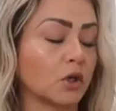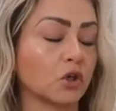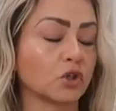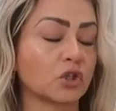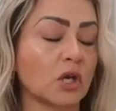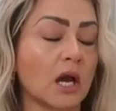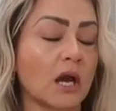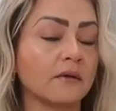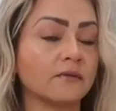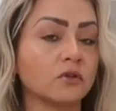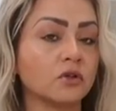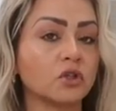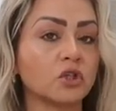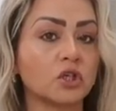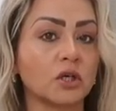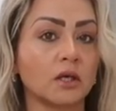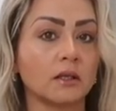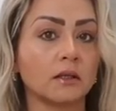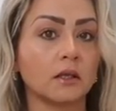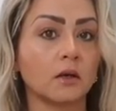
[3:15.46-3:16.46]
because I have to
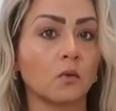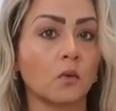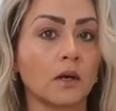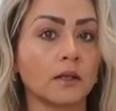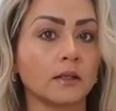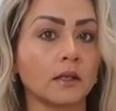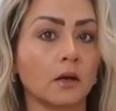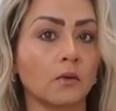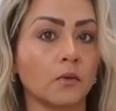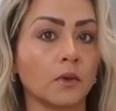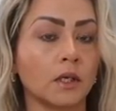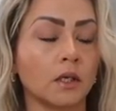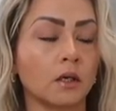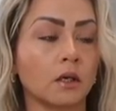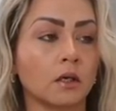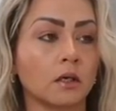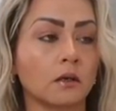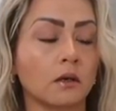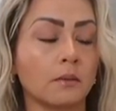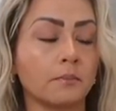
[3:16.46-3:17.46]
change the one that
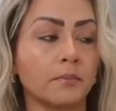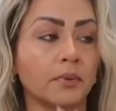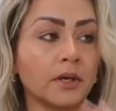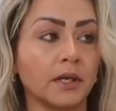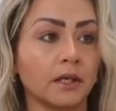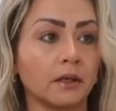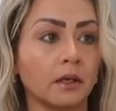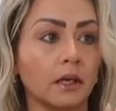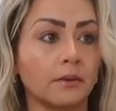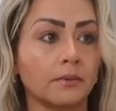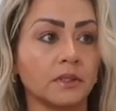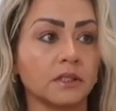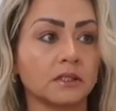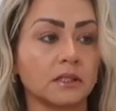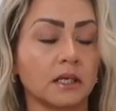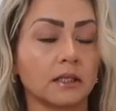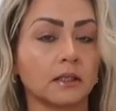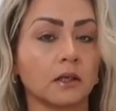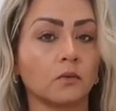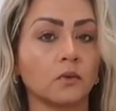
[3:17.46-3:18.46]
we bring every
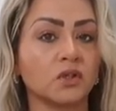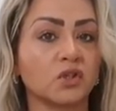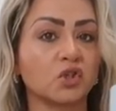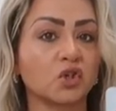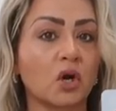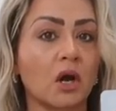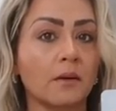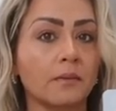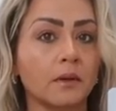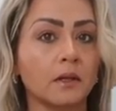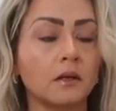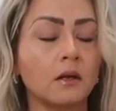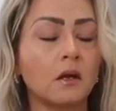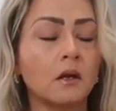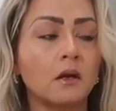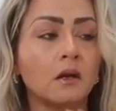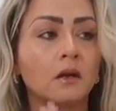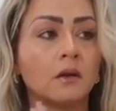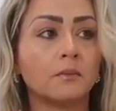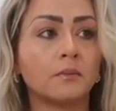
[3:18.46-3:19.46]
time that we travel.
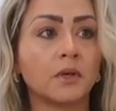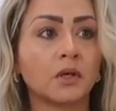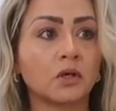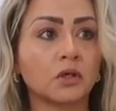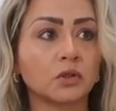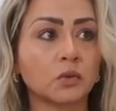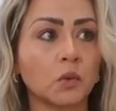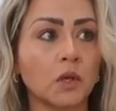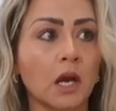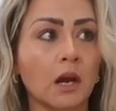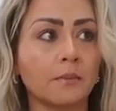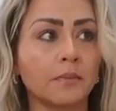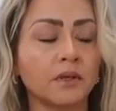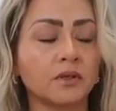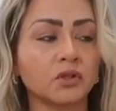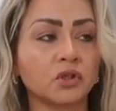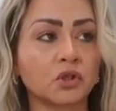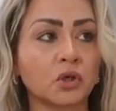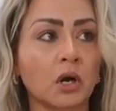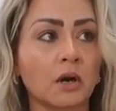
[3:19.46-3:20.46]
Because we have
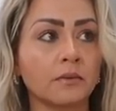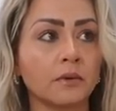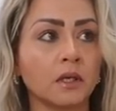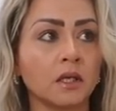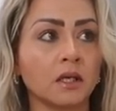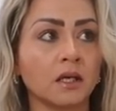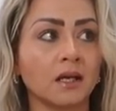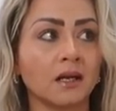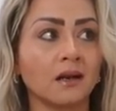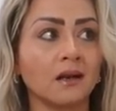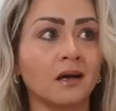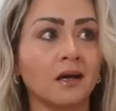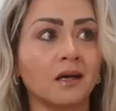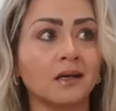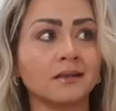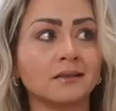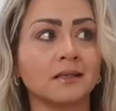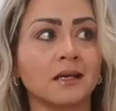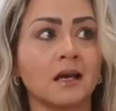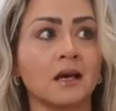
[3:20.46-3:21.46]
been traveling a
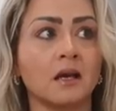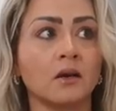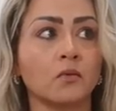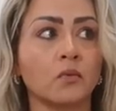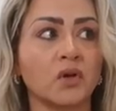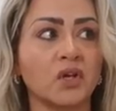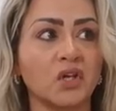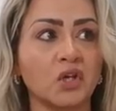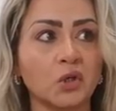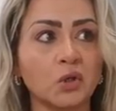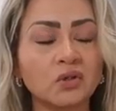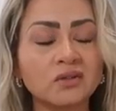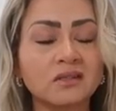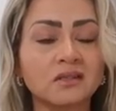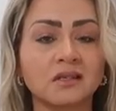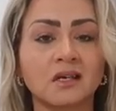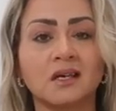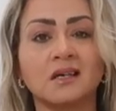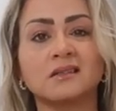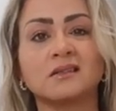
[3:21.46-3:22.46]
lot and we
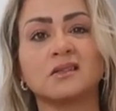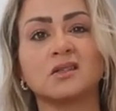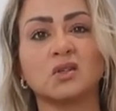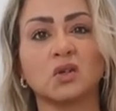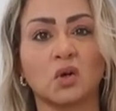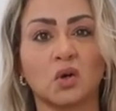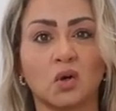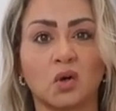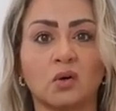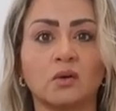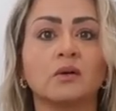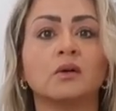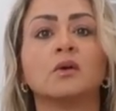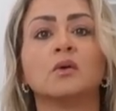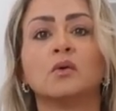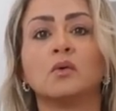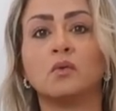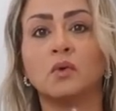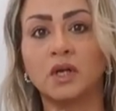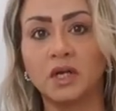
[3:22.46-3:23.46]
use it, so
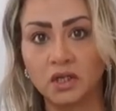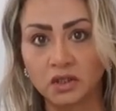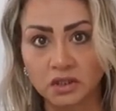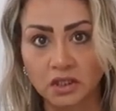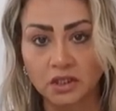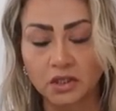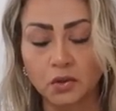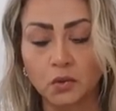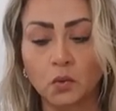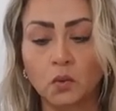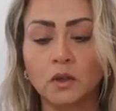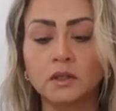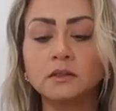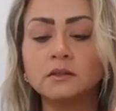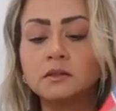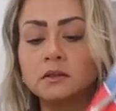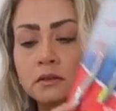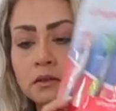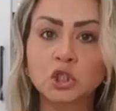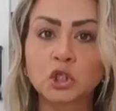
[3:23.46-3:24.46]
we need a new
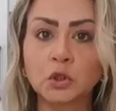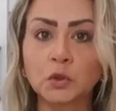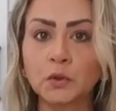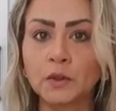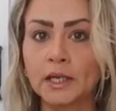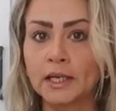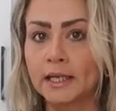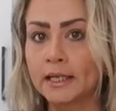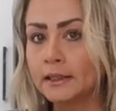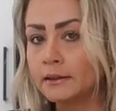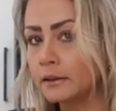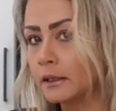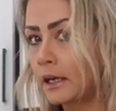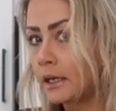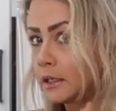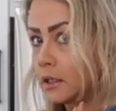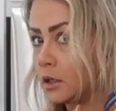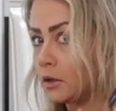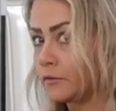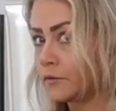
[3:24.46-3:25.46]
one. Tuna,
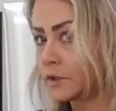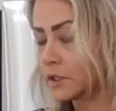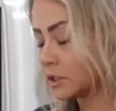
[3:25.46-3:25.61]
I love